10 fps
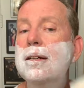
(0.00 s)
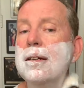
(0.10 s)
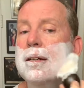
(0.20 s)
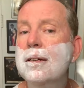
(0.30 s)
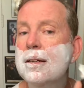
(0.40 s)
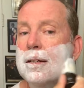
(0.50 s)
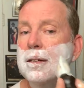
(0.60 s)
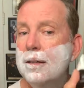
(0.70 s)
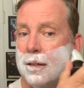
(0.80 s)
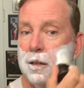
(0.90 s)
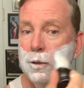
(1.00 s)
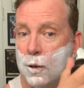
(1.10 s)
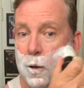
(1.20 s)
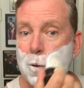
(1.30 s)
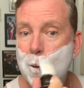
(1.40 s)

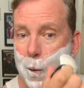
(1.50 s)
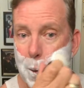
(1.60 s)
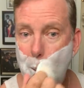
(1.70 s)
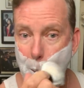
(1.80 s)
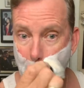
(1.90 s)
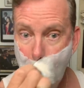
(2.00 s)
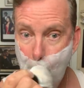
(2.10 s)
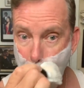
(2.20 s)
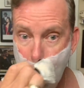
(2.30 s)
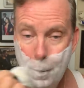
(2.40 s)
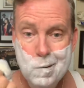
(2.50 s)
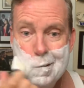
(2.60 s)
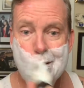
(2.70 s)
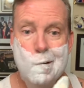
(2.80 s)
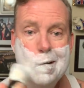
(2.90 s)

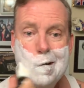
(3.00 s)
No one is speaking in this clip.